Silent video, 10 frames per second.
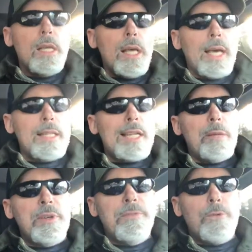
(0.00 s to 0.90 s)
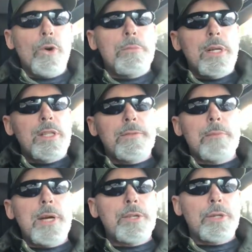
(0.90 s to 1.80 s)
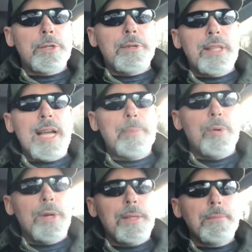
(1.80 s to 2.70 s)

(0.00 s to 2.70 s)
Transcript: I guess that'll be 4 months from my surgery at that point.